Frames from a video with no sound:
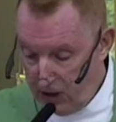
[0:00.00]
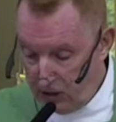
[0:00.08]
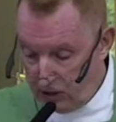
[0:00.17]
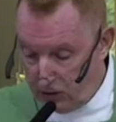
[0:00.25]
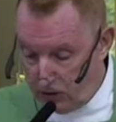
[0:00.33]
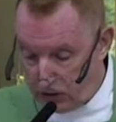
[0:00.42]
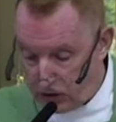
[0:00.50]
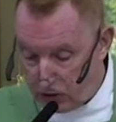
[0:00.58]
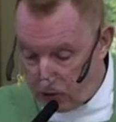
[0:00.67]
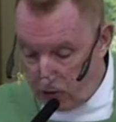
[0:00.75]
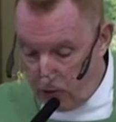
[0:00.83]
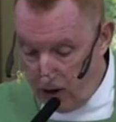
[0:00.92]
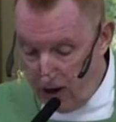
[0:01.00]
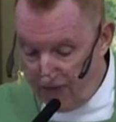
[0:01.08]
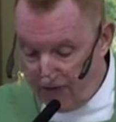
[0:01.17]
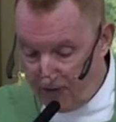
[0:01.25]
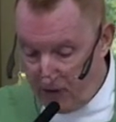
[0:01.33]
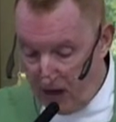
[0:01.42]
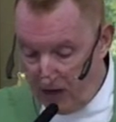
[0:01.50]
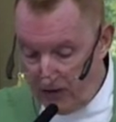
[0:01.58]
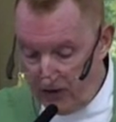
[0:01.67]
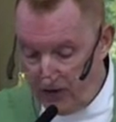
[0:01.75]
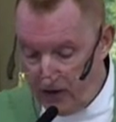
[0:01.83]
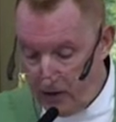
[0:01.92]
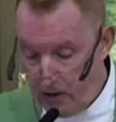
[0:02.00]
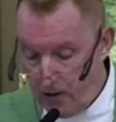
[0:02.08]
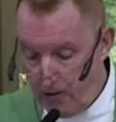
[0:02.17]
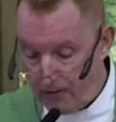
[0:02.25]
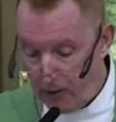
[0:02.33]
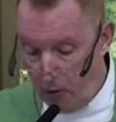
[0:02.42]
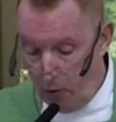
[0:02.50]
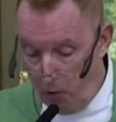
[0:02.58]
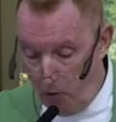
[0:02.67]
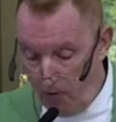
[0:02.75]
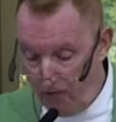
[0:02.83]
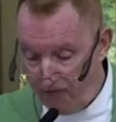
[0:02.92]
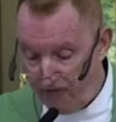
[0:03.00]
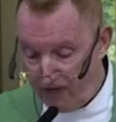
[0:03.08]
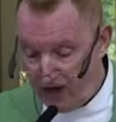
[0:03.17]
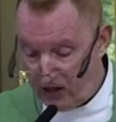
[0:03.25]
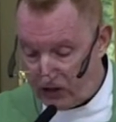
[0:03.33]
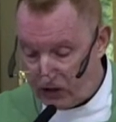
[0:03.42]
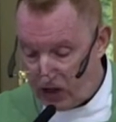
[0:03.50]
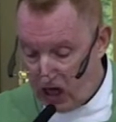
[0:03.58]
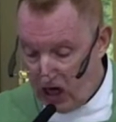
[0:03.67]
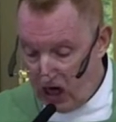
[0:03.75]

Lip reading: to destroy from under the earth all flesh